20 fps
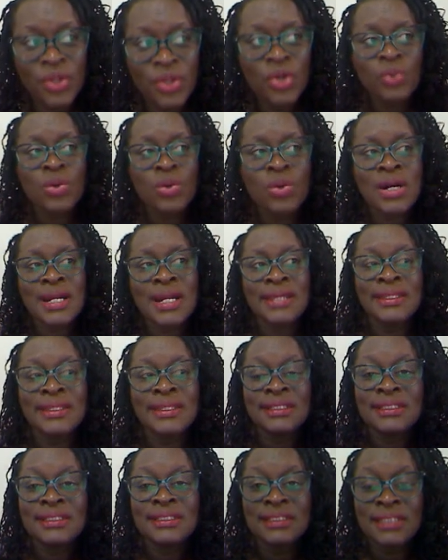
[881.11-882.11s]
what are
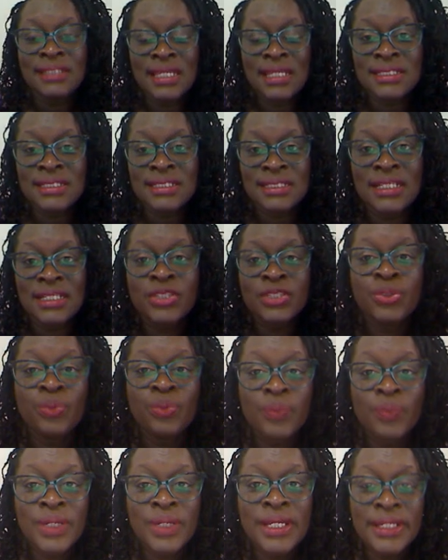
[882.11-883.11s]
the things that you
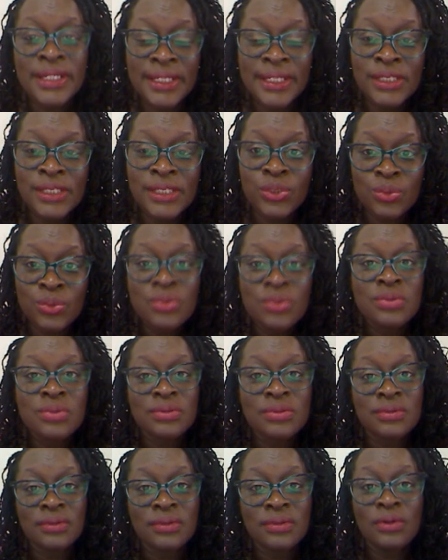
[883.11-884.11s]
really need to
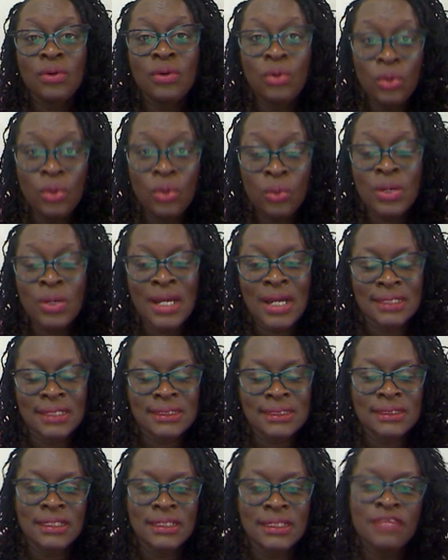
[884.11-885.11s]
look
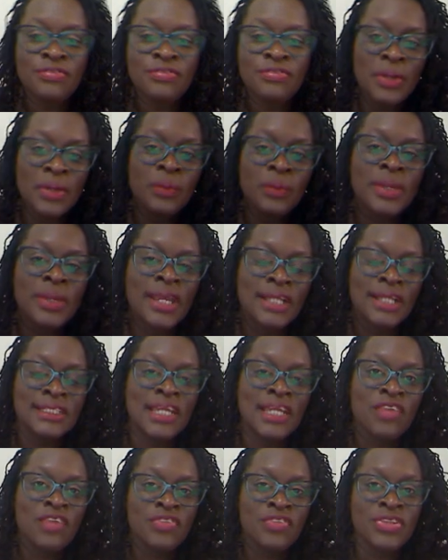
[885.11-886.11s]
at if we are looking at
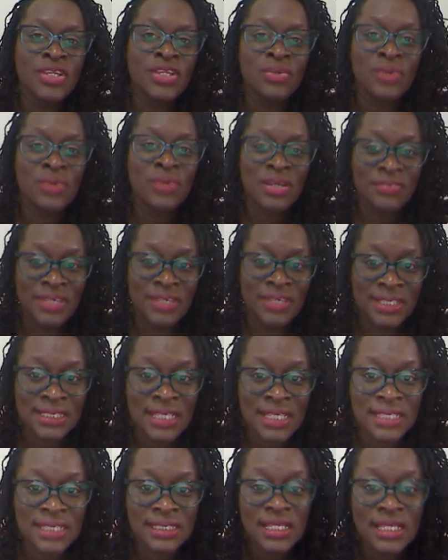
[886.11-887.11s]
everything we have
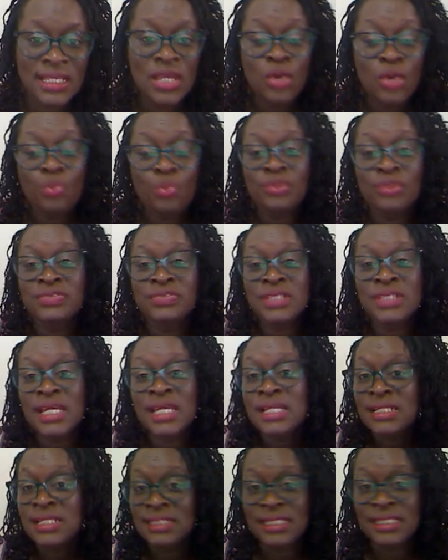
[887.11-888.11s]
discussed? We've
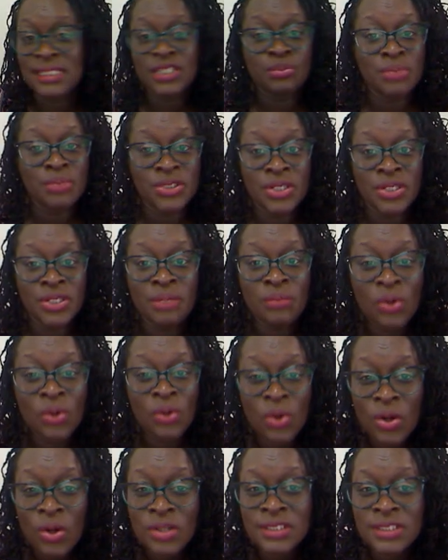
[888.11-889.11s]
said set
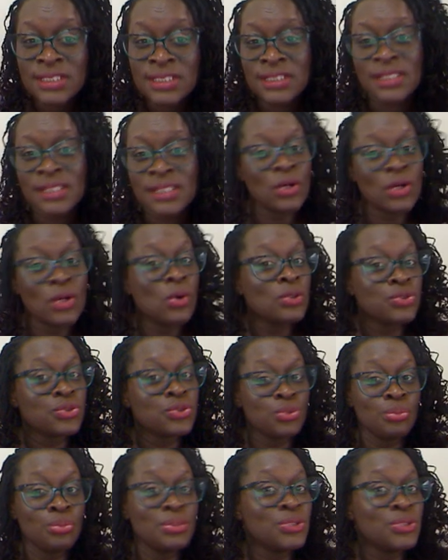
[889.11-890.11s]
measurable goals. The
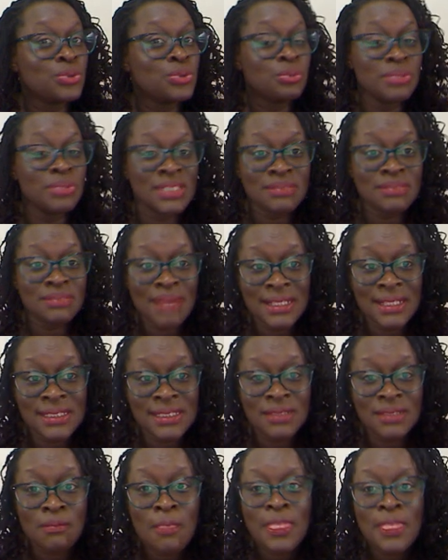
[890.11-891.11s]
goals should be
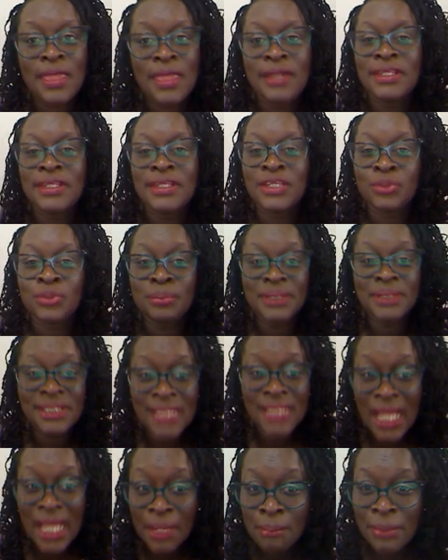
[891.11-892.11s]
SMART. They should be
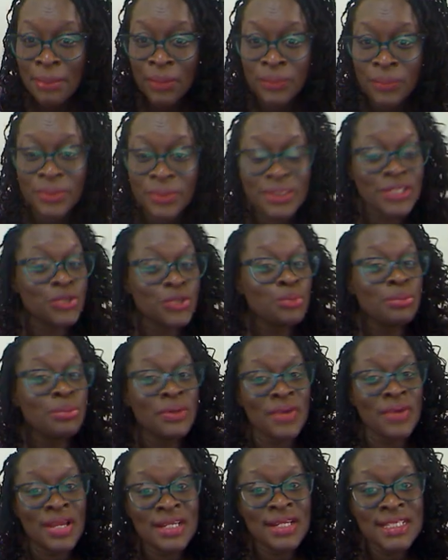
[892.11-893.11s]
time bound, they should be
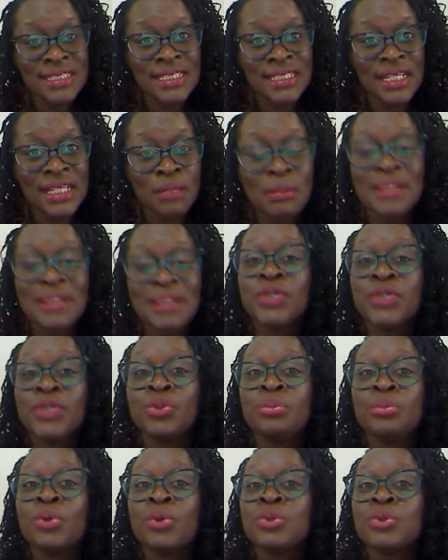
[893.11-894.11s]
realistic, but they
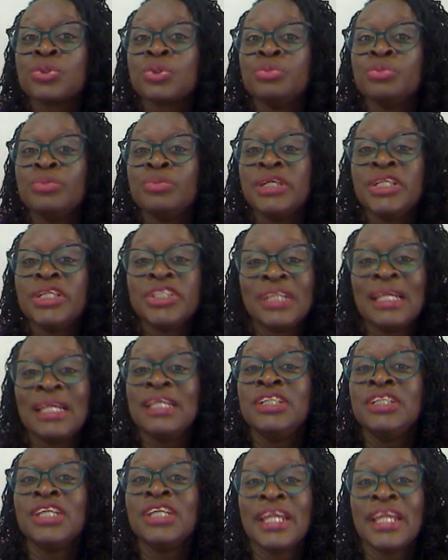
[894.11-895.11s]
should be also be
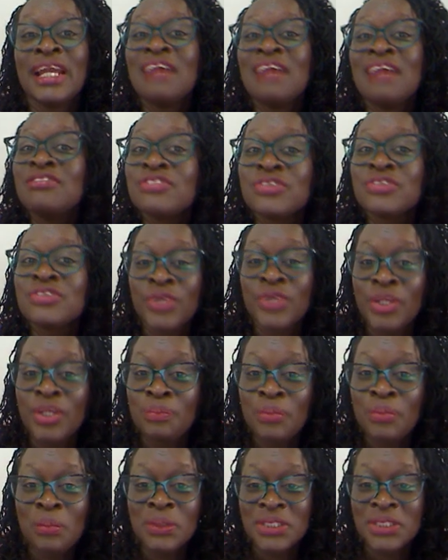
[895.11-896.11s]
challenging enough to
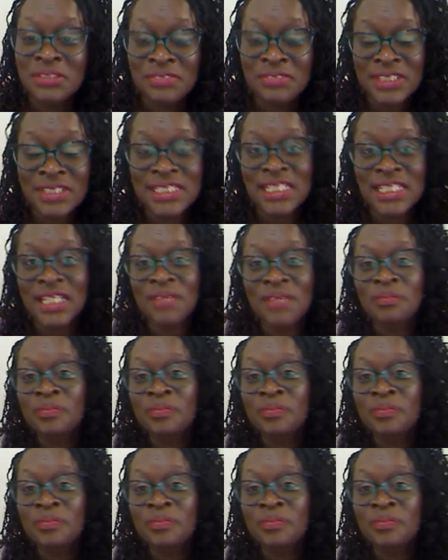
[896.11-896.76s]
keep you motivated.